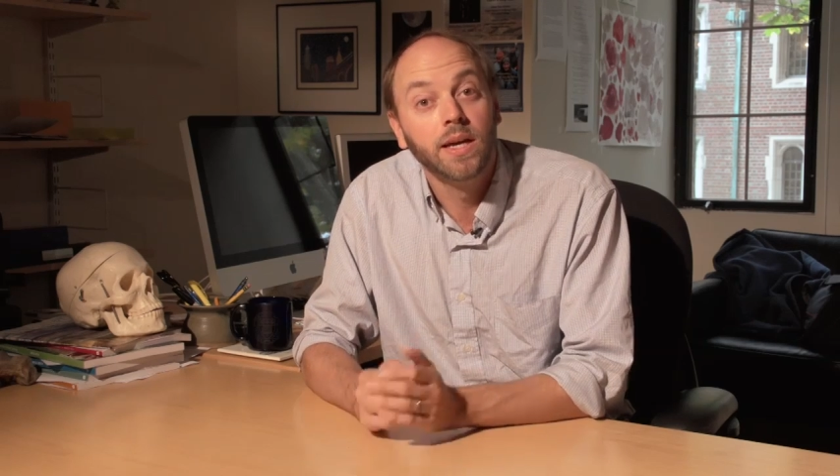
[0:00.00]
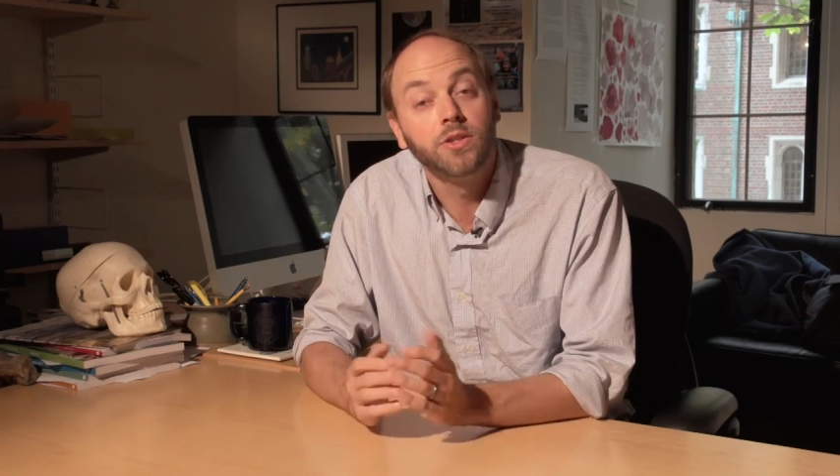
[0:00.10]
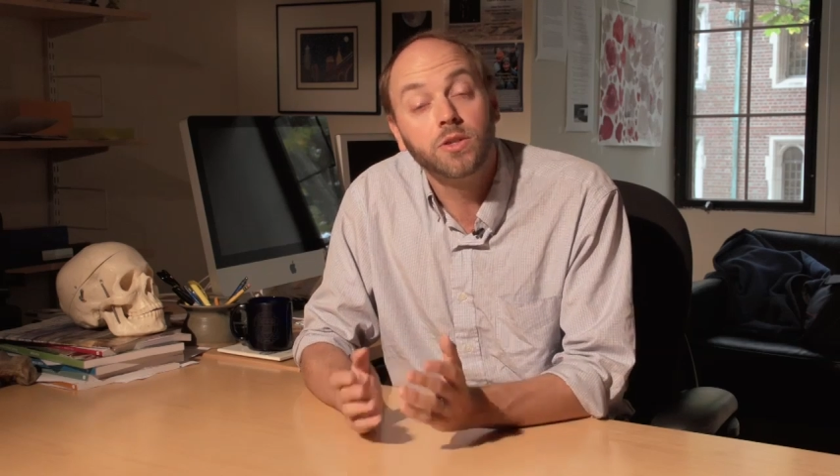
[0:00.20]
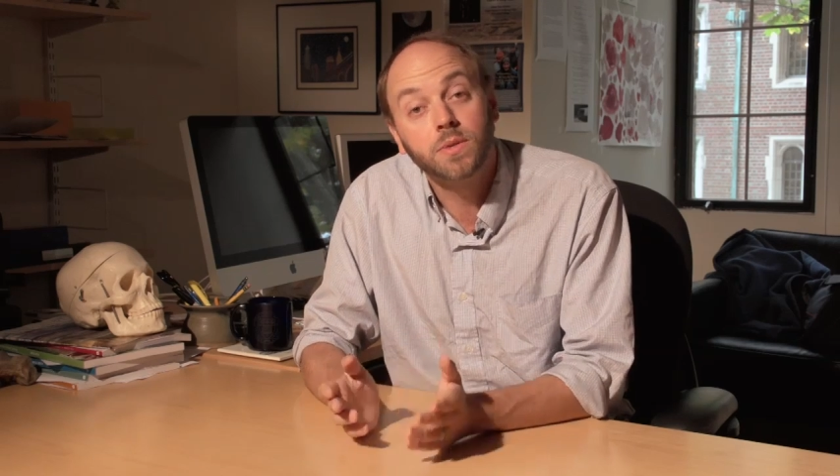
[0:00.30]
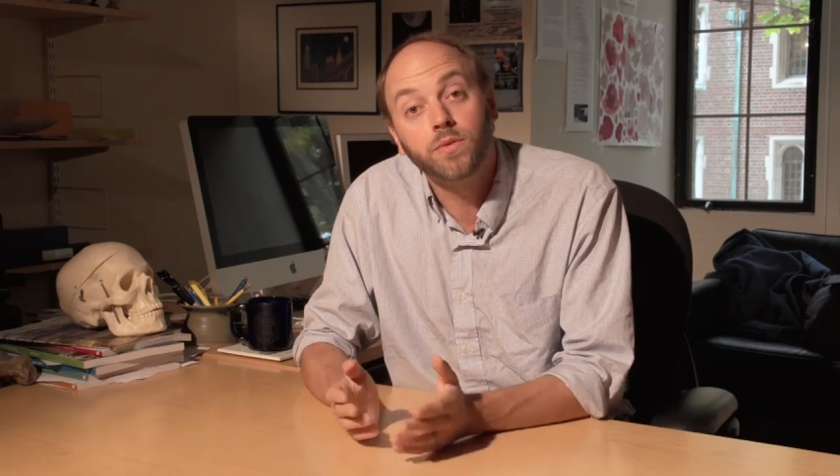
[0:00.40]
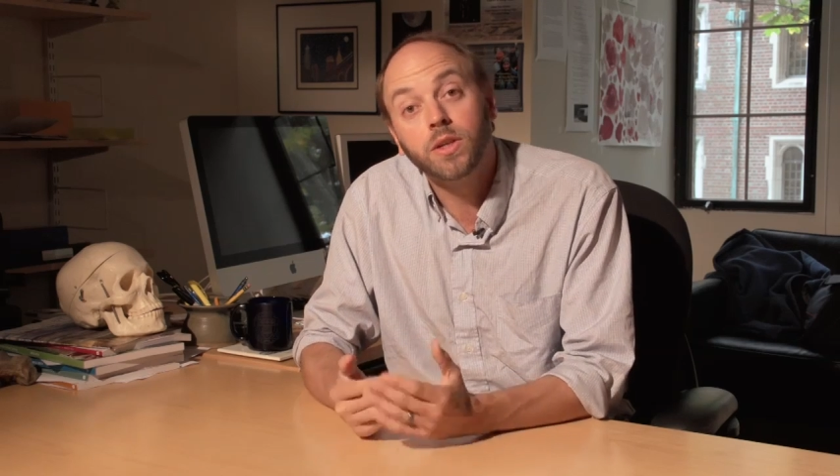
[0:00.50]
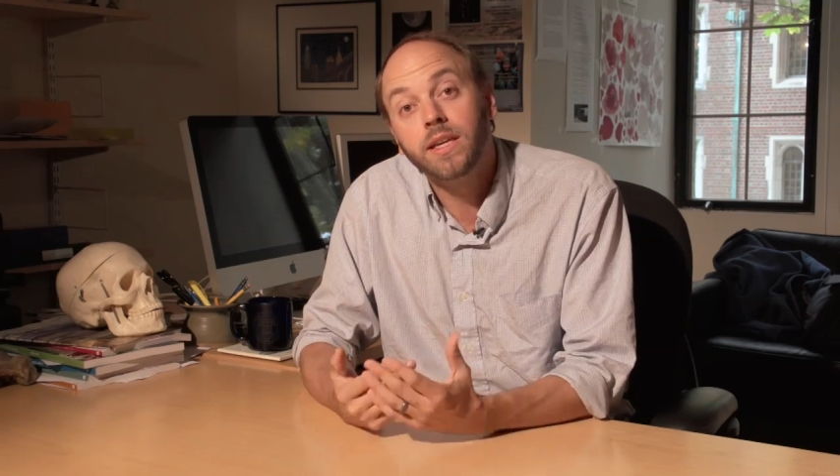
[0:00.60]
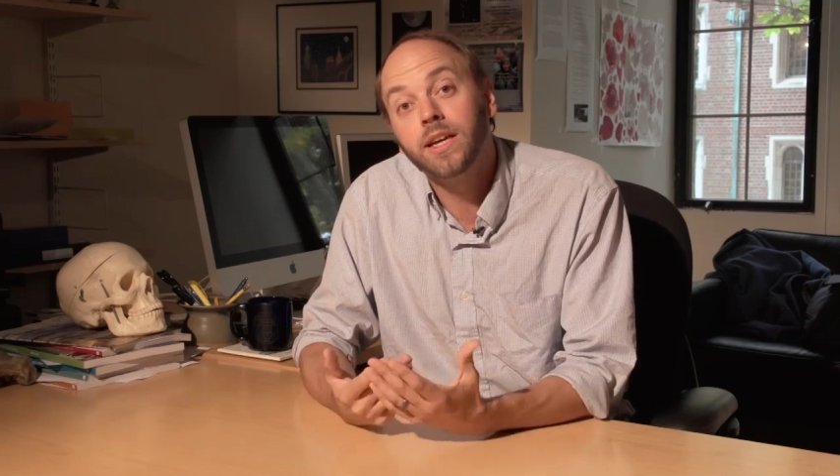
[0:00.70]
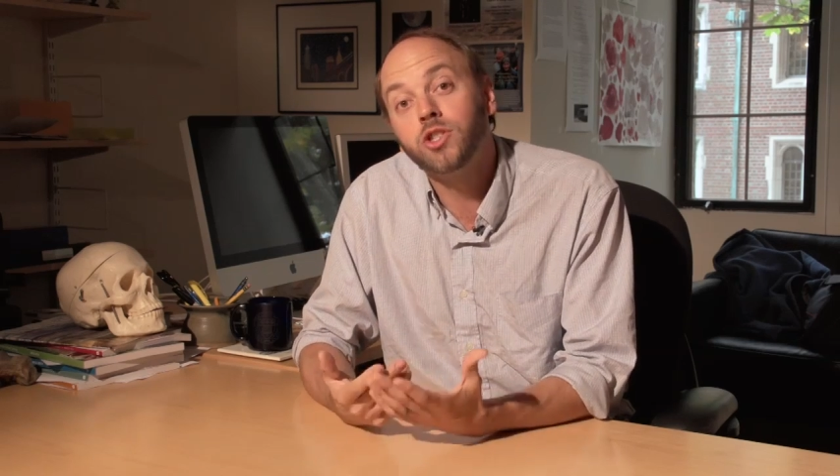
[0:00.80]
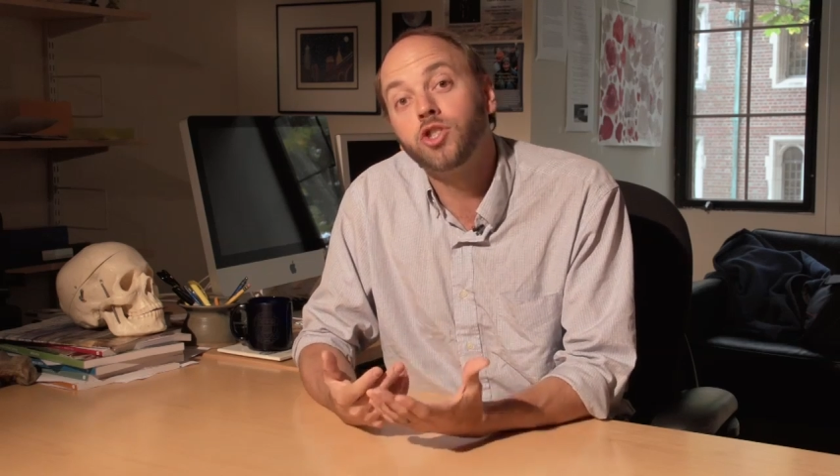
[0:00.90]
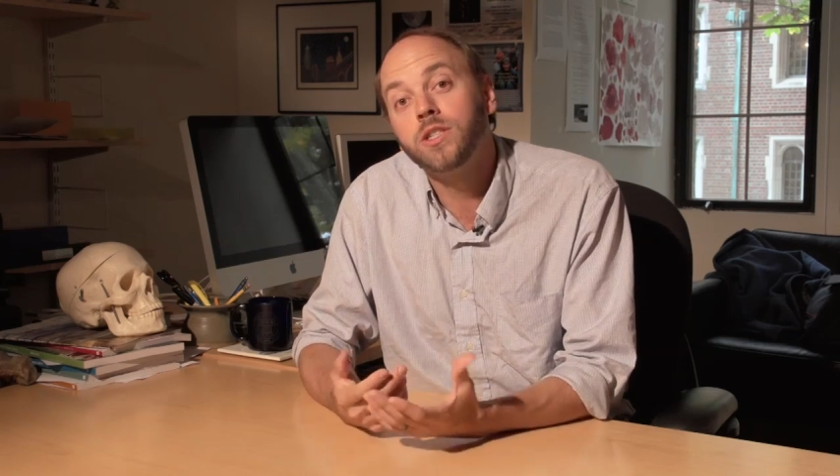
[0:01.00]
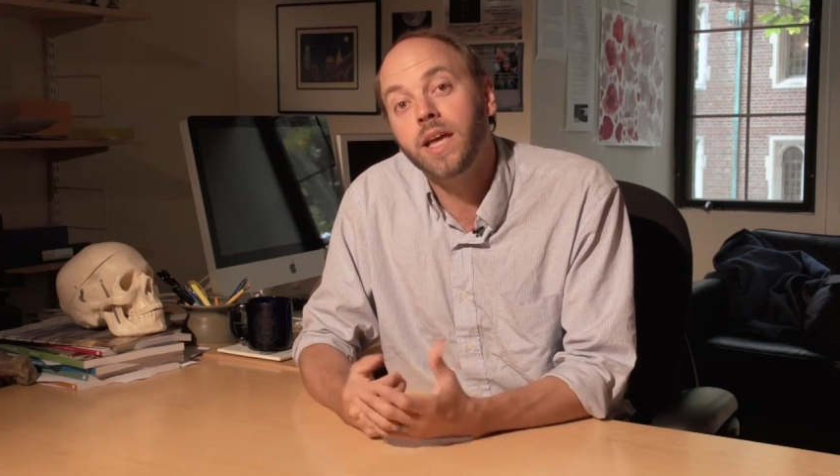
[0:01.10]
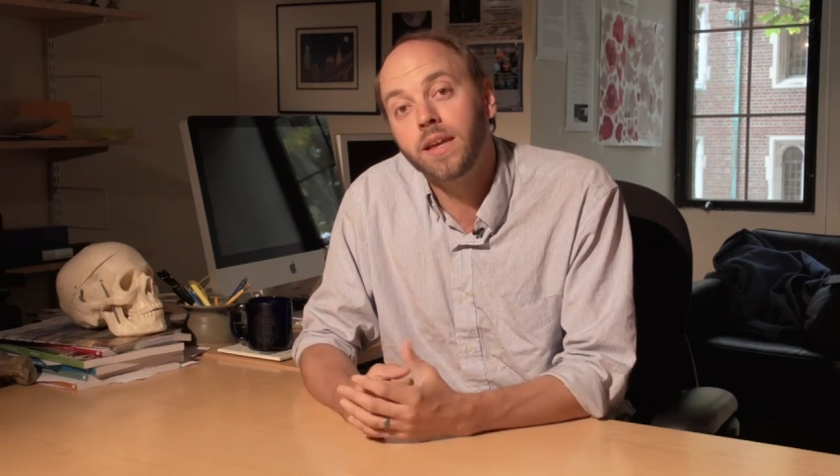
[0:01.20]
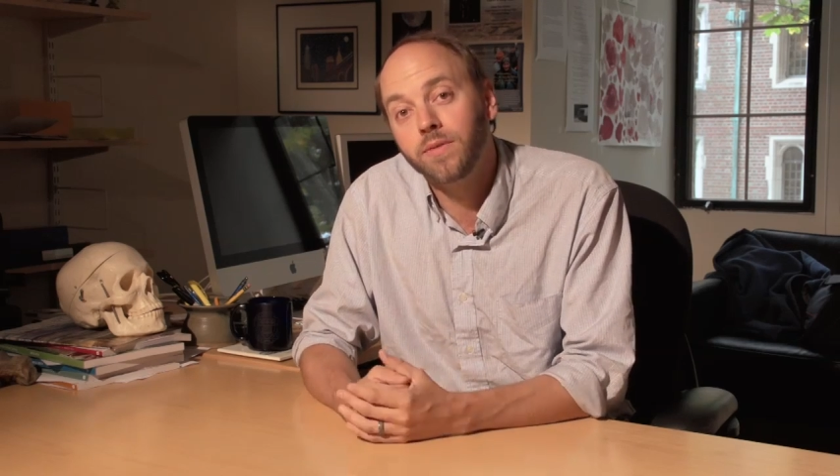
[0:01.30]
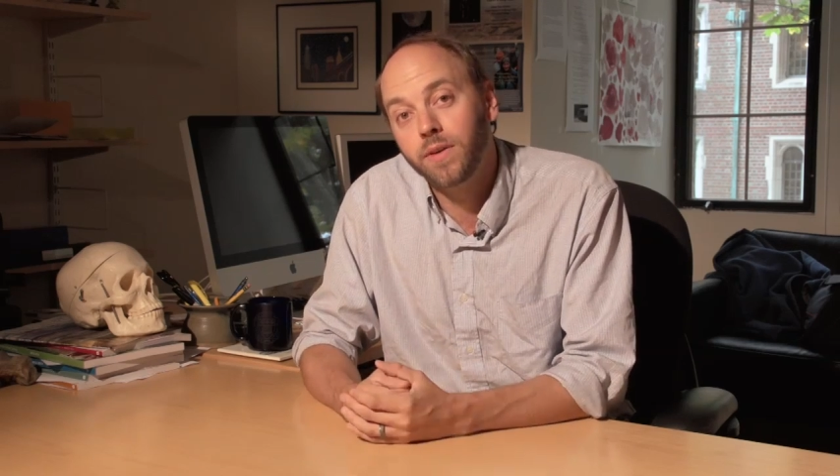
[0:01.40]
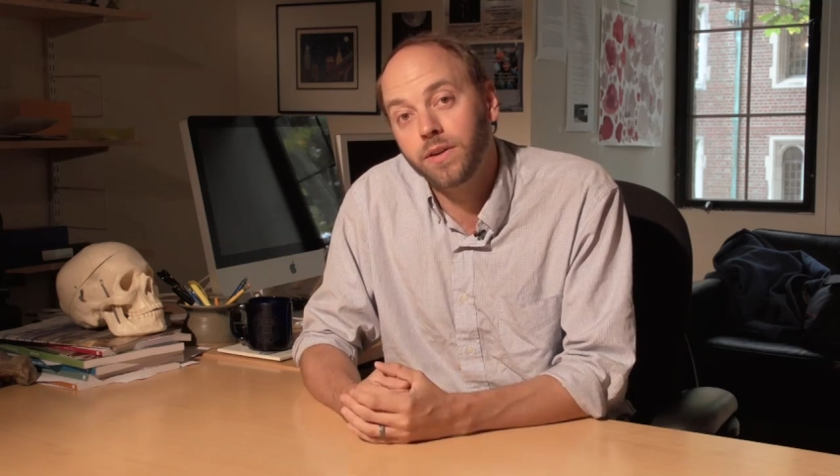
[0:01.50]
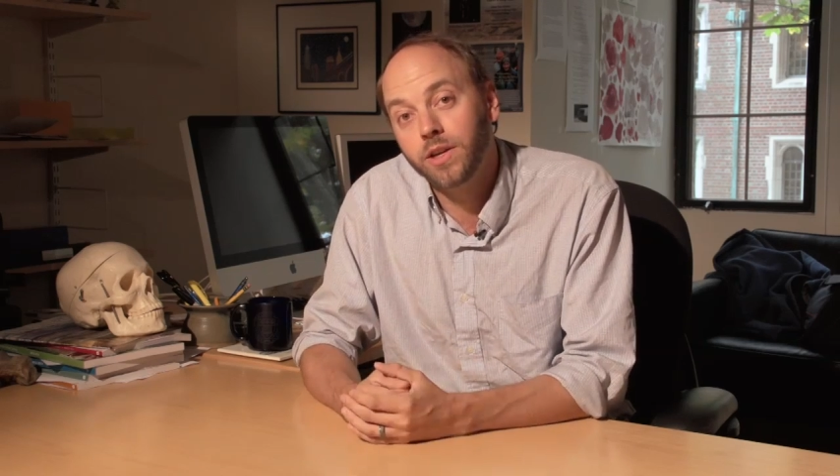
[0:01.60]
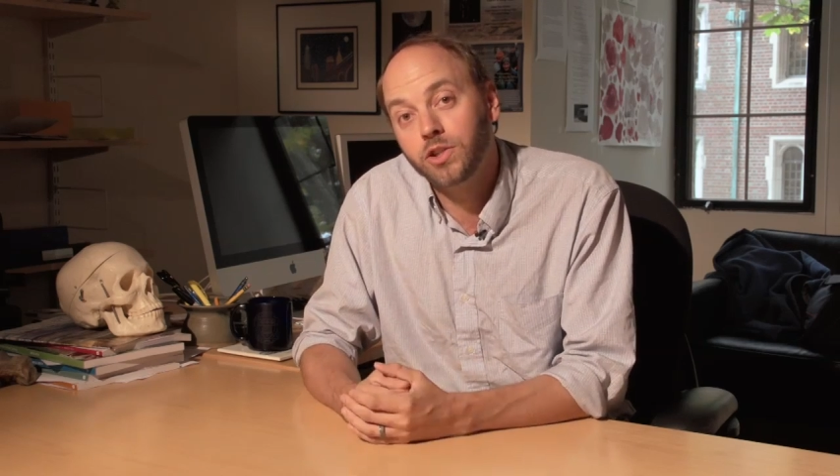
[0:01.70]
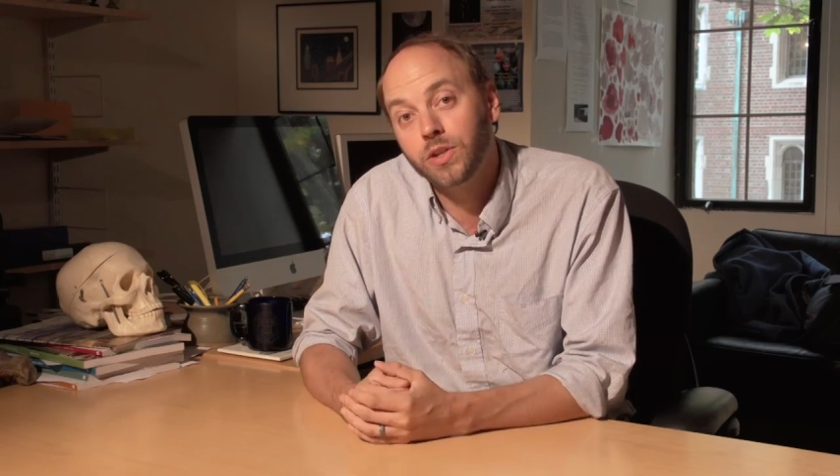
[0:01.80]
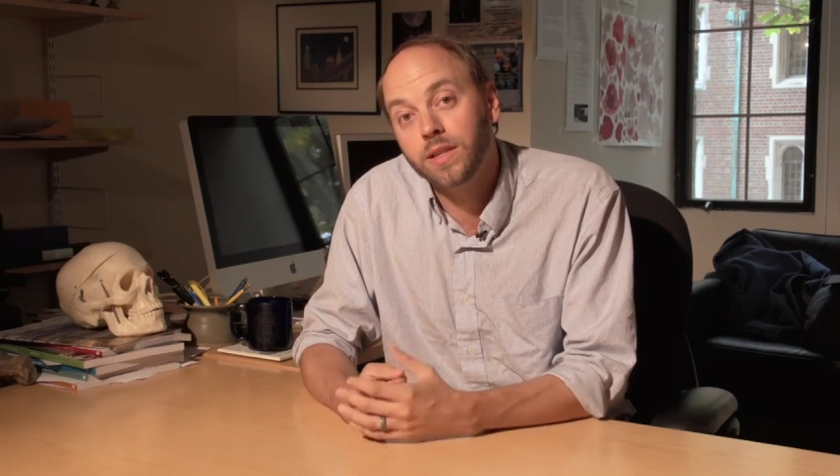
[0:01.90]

in terms of looking at genetic variation